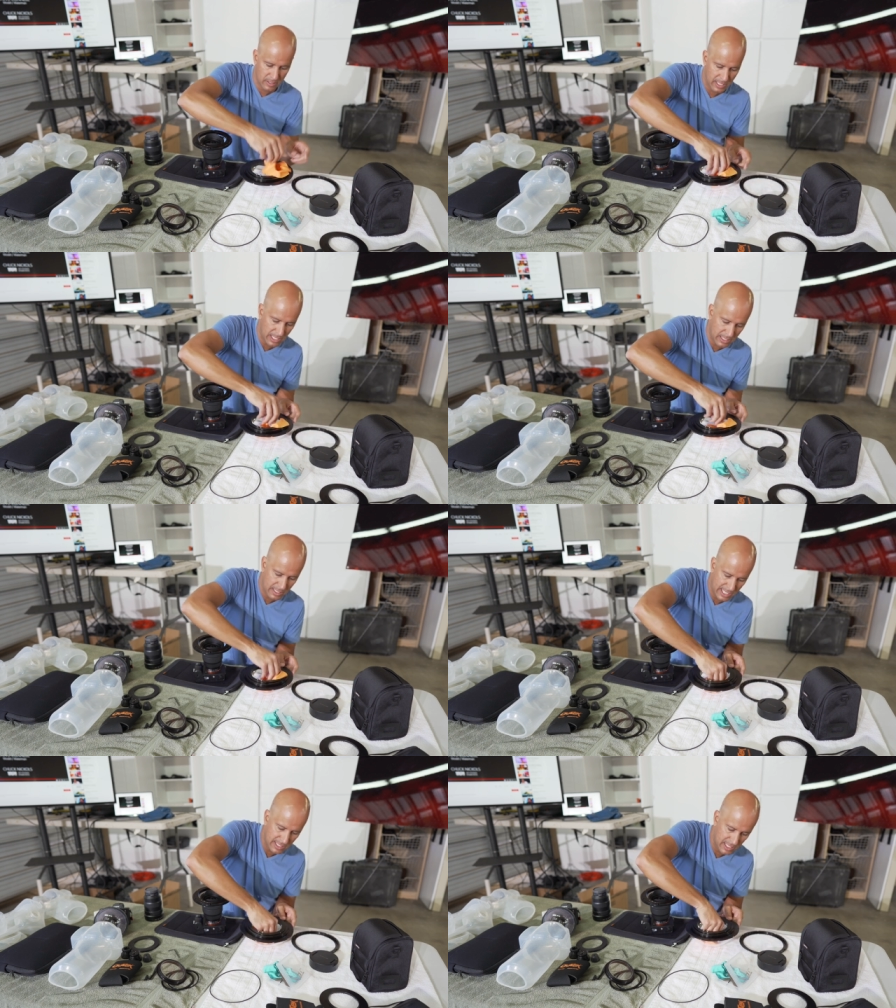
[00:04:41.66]
Get it
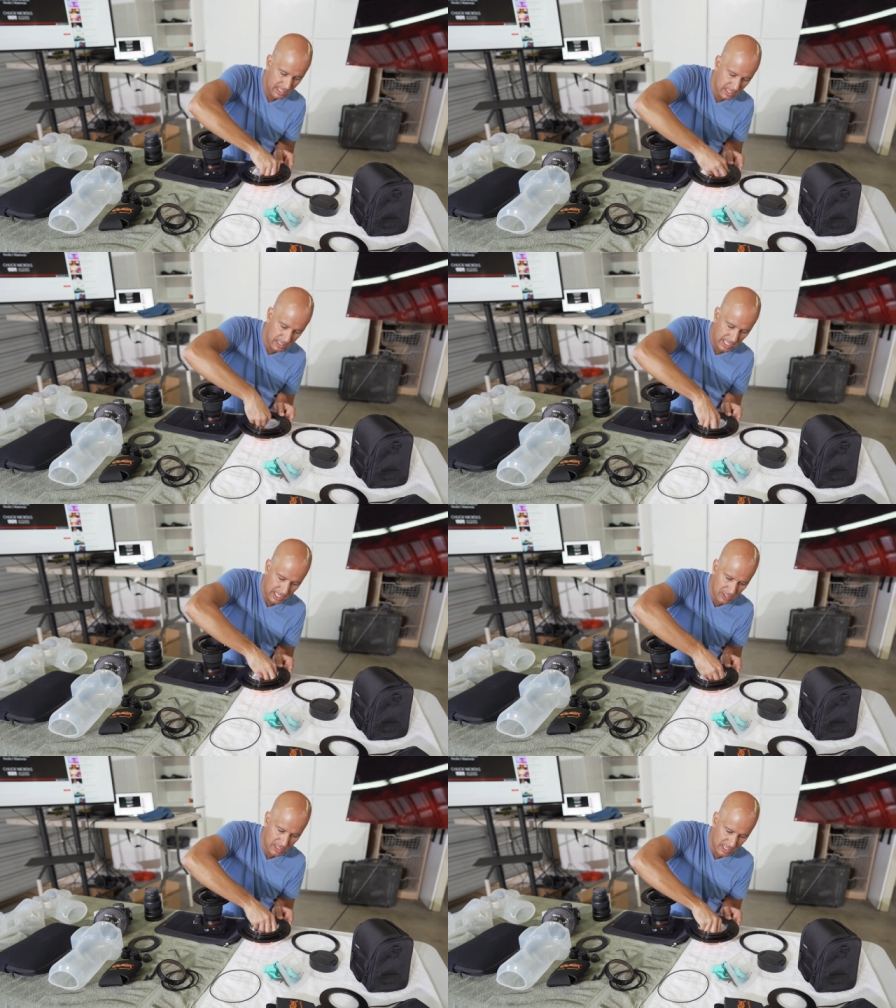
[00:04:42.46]
nice and
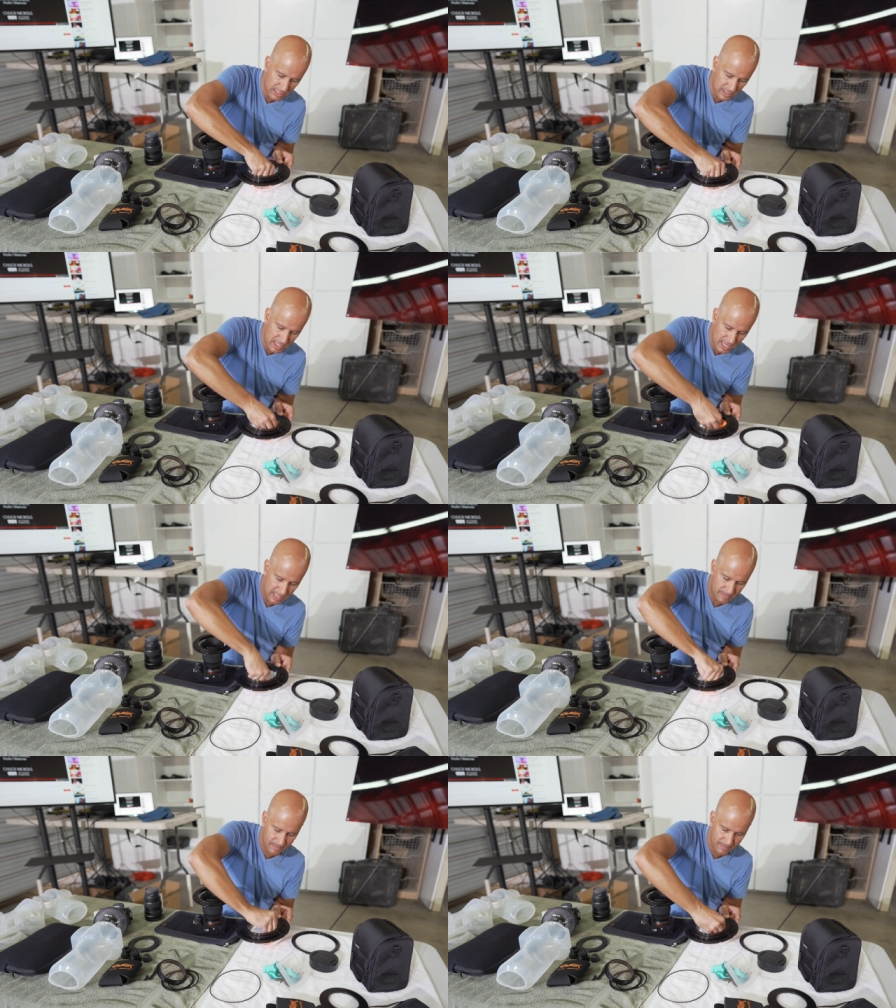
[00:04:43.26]
clean on the inside.